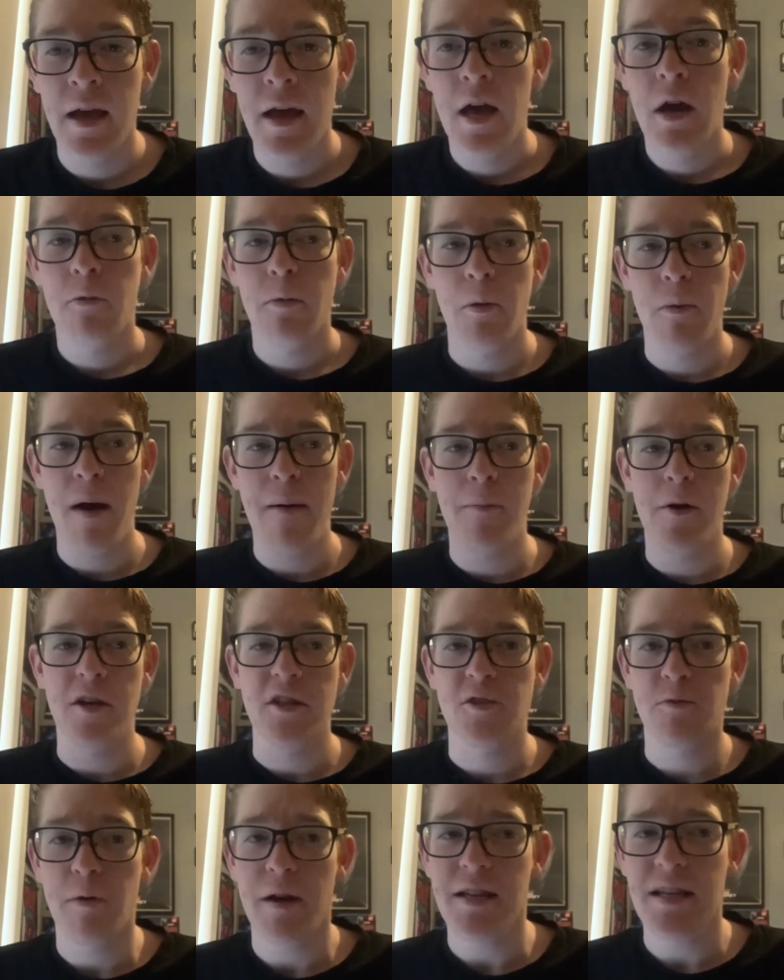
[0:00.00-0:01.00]
We won by
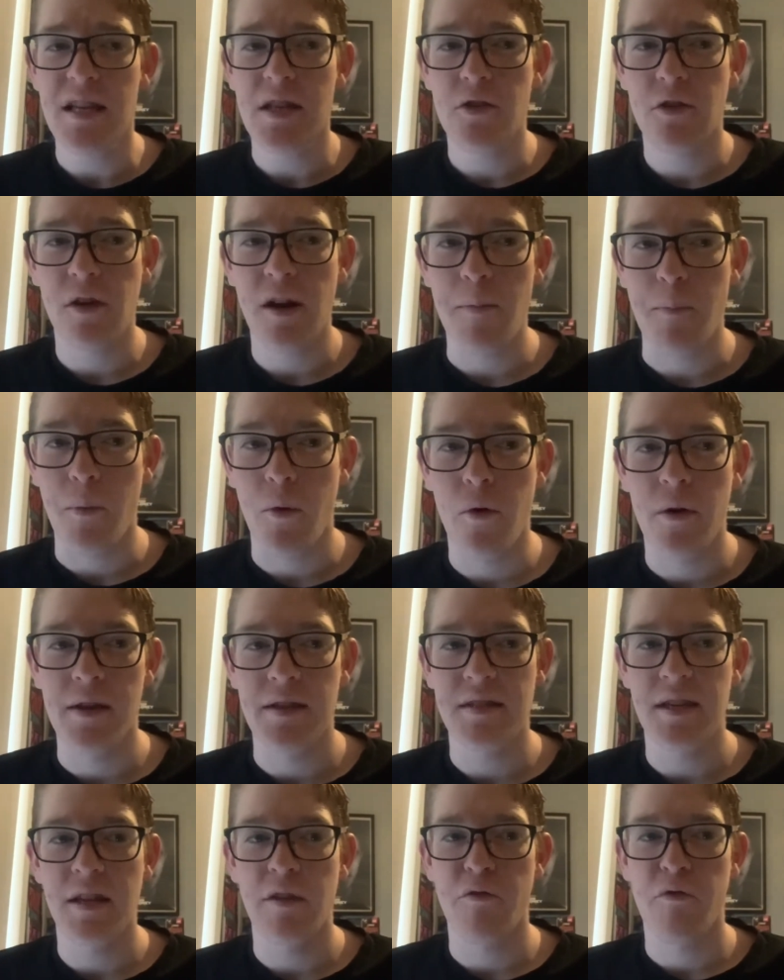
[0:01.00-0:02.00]
23
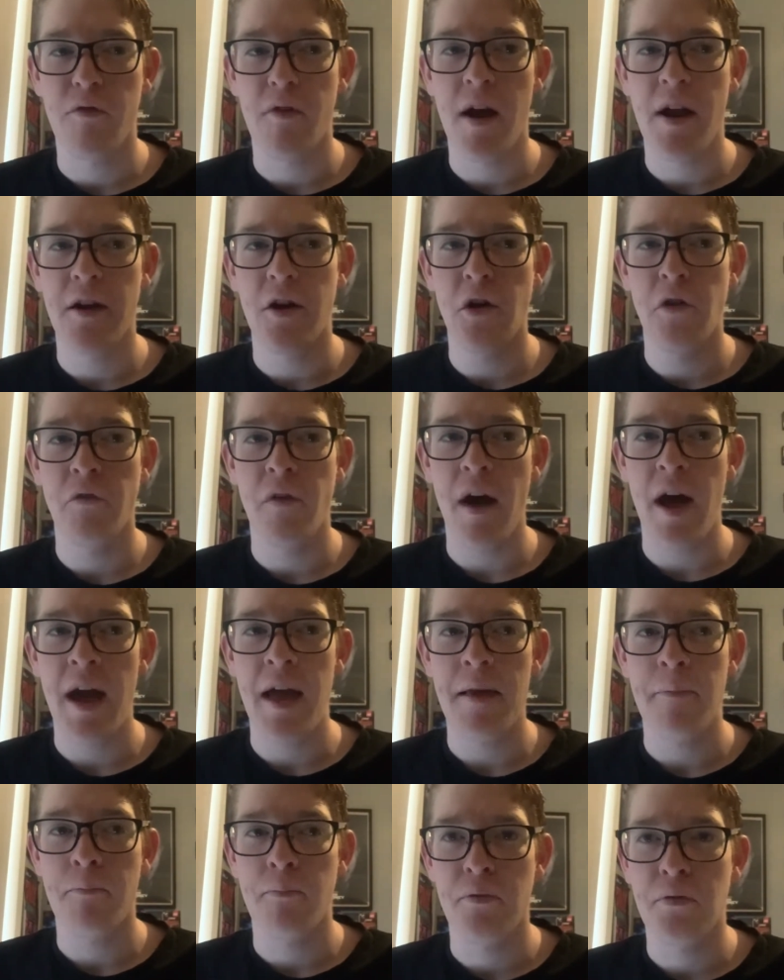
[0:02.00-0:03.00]
points in front of
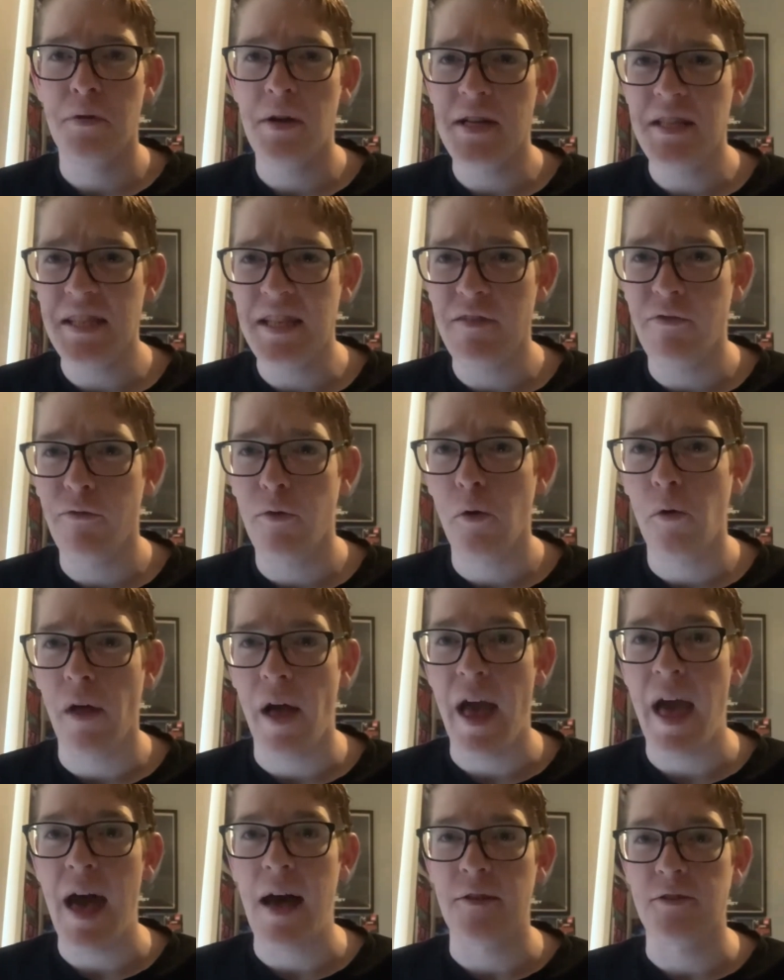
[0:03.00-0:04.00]
a pretty full
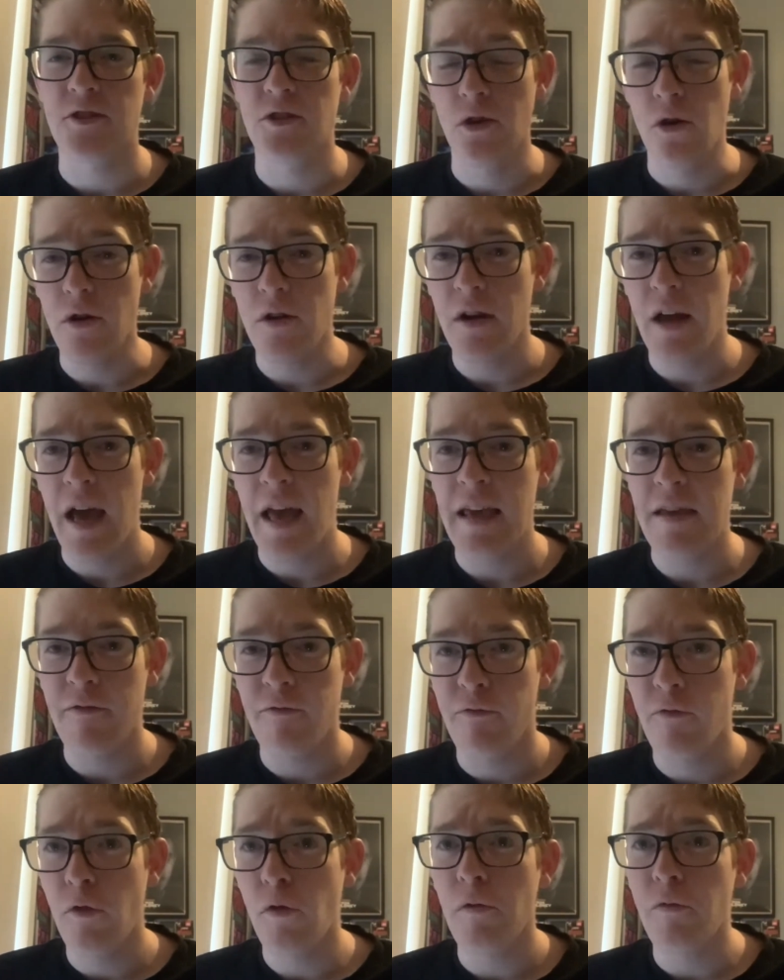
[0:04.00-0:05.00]
house. Not a
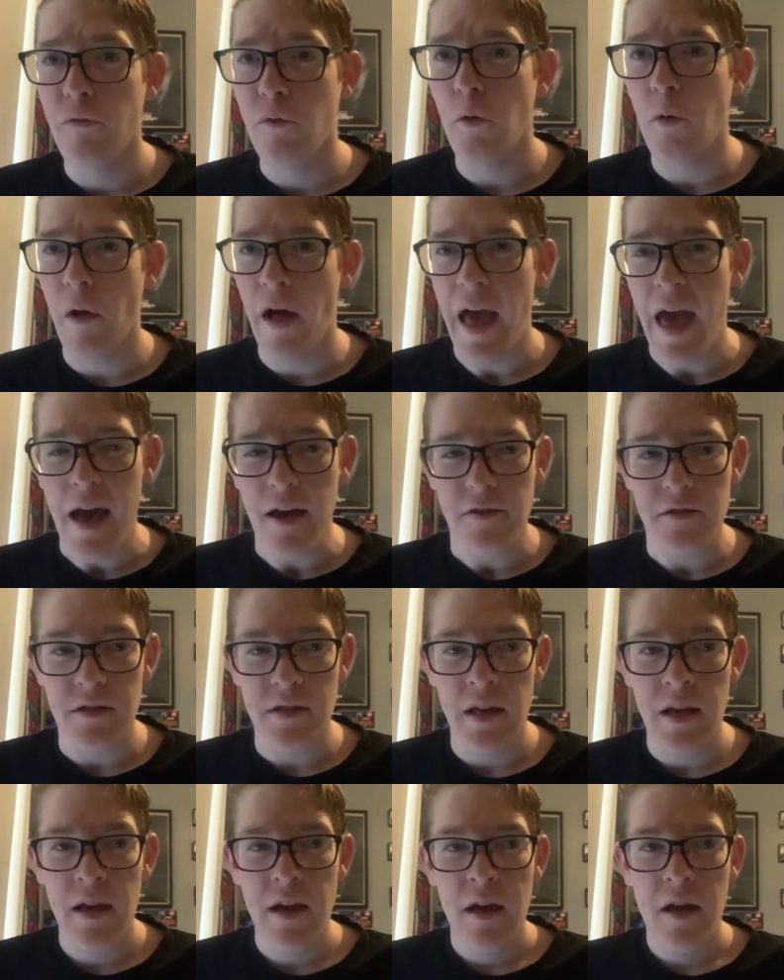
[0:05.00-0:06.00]
full house,
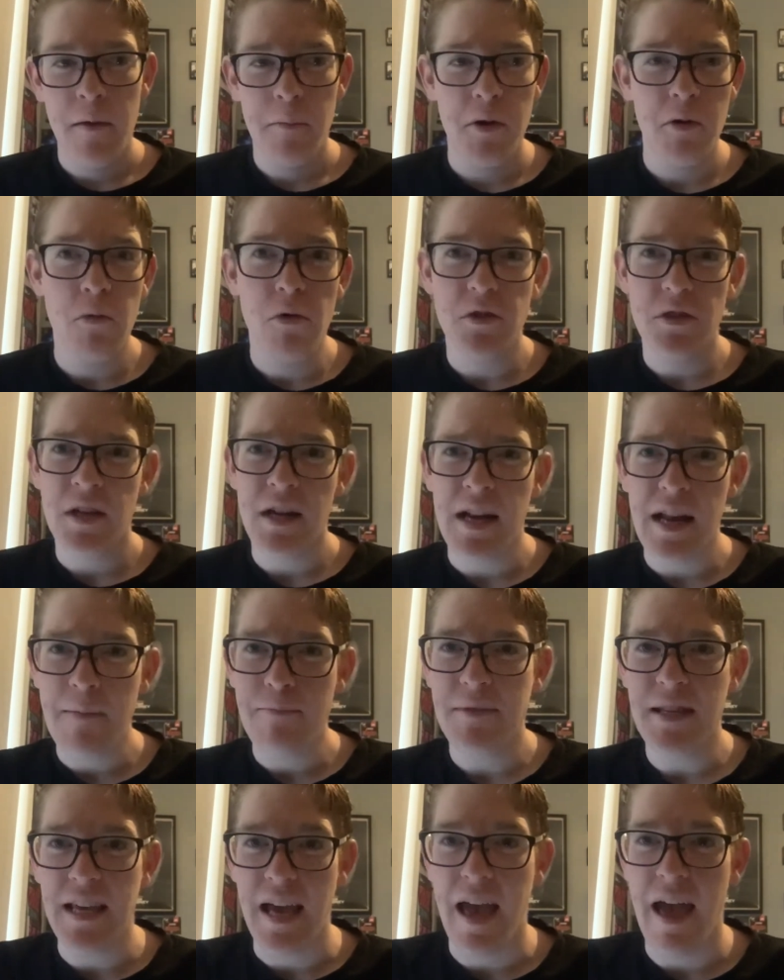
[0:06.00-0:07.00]
but it wasn't an
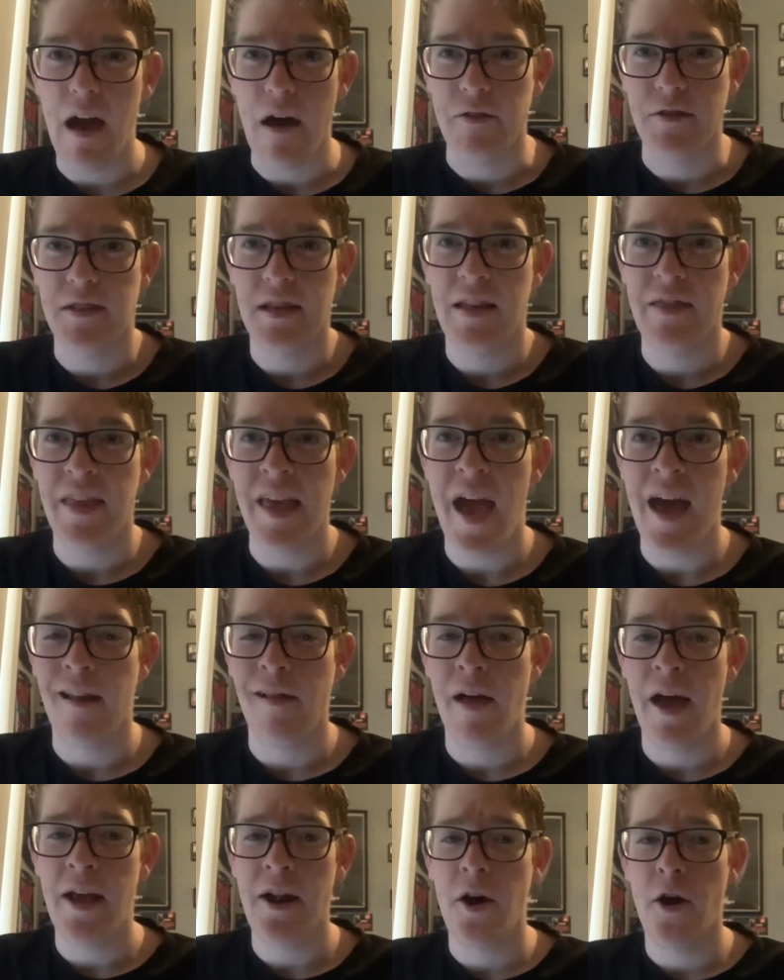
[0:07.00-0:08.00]
empty house at the
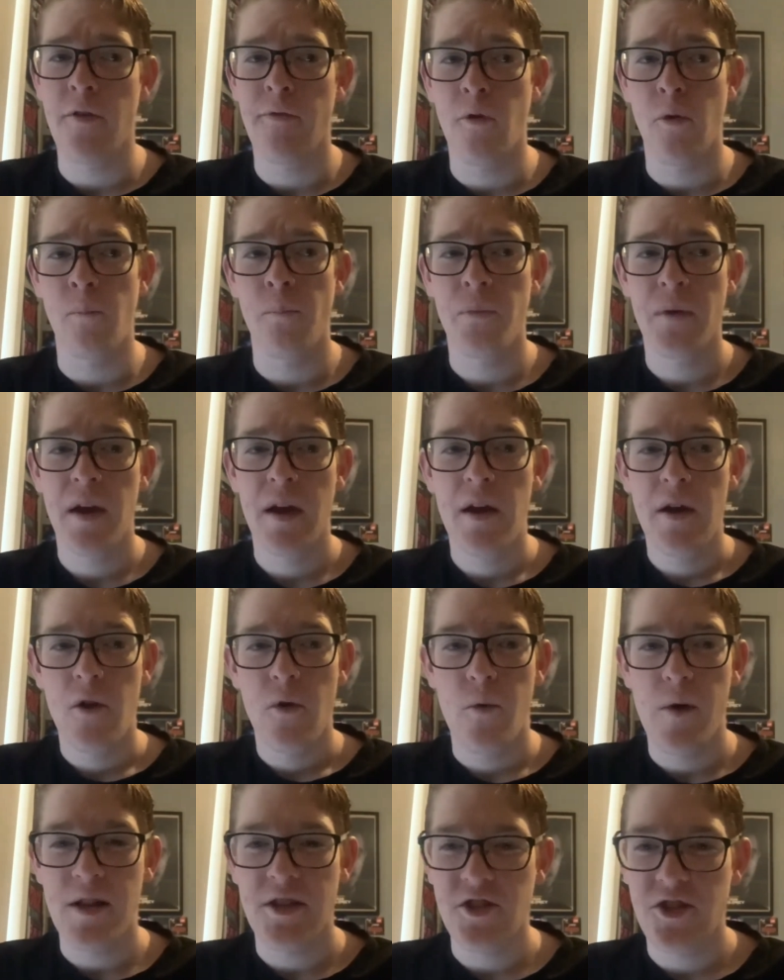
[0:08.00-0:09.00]
Adelaide Oval,
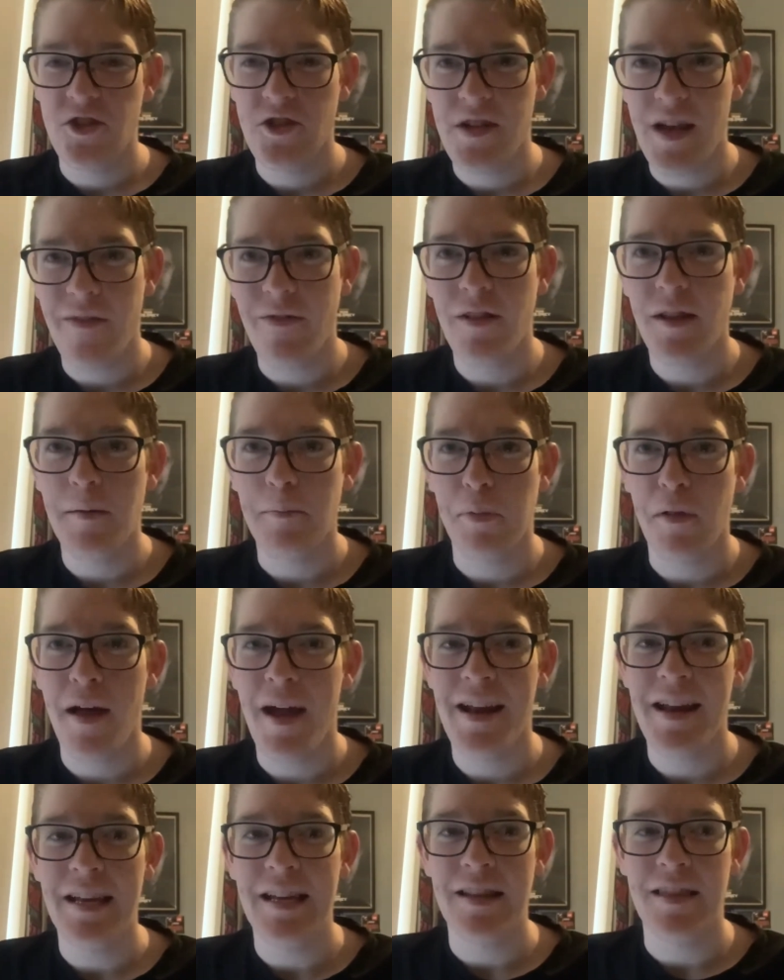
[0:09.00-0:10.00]
which definitely
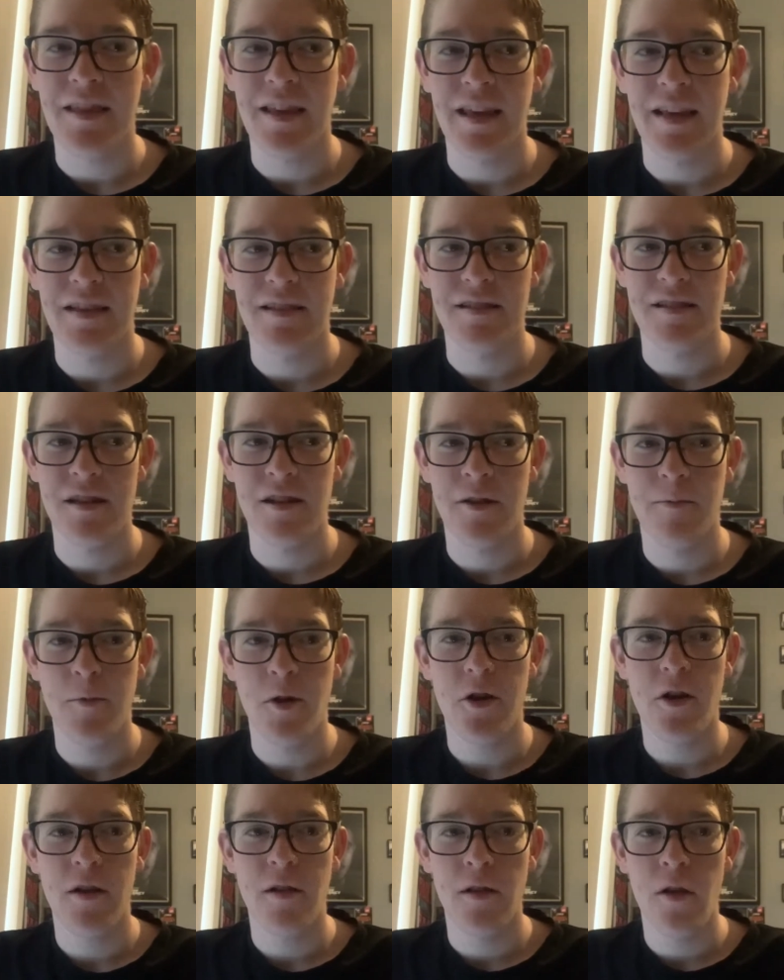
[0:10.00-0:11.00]
played into things, and I'm
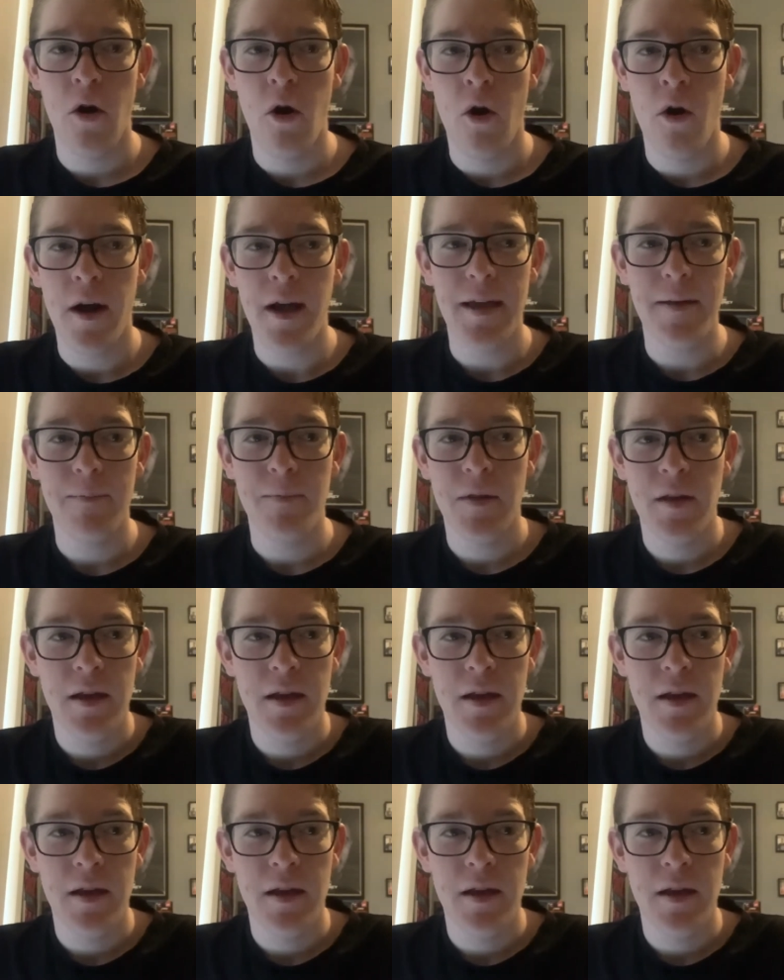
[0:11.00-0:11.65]
not going to lie.